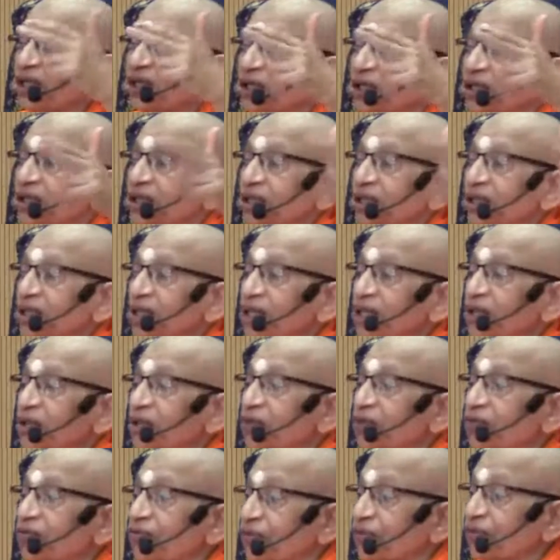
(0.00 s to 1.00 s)
So there is
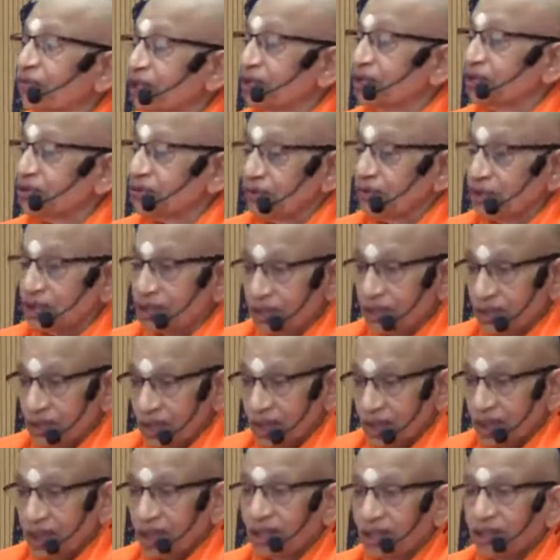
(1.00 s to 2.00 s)
no way, there are
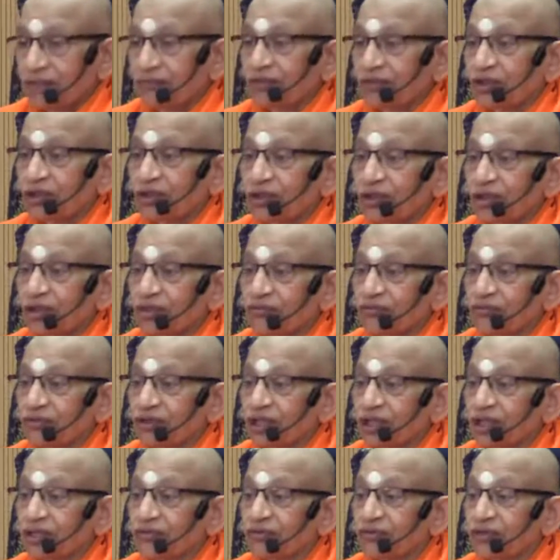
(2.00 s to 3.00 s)
no words to
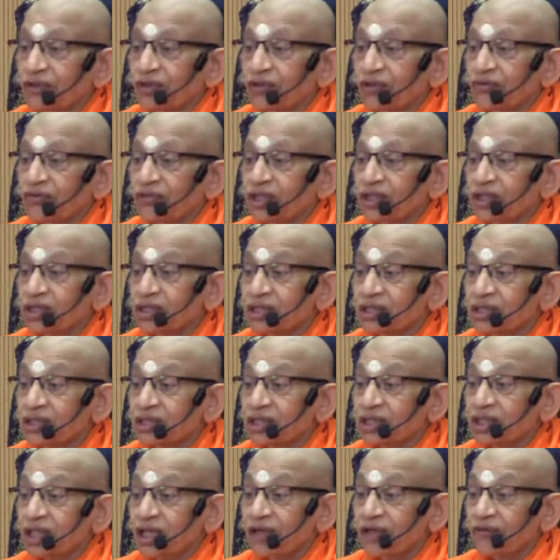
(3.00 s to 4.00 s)
describe because
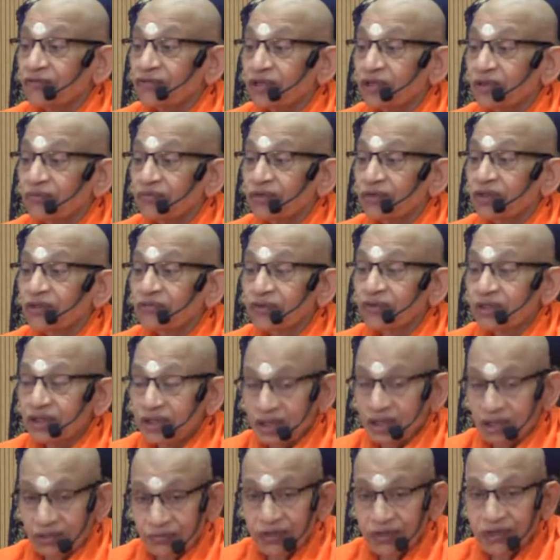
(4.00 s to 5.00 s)
words will always
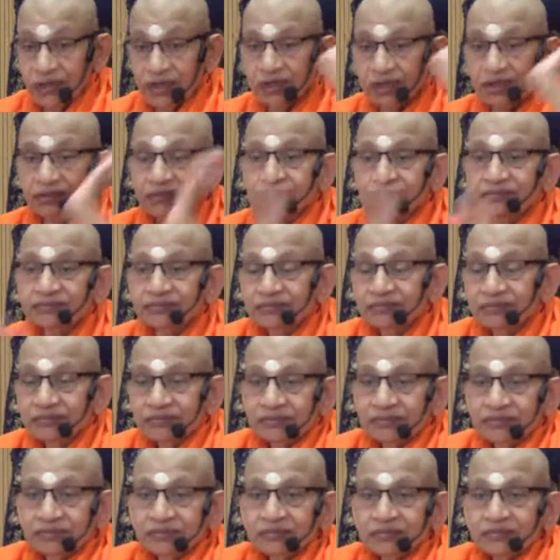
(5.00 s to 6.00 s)
describe something which is
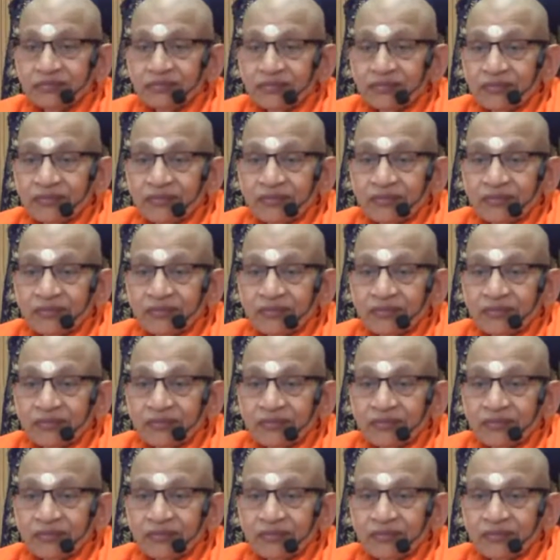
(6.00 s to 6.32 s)
limited.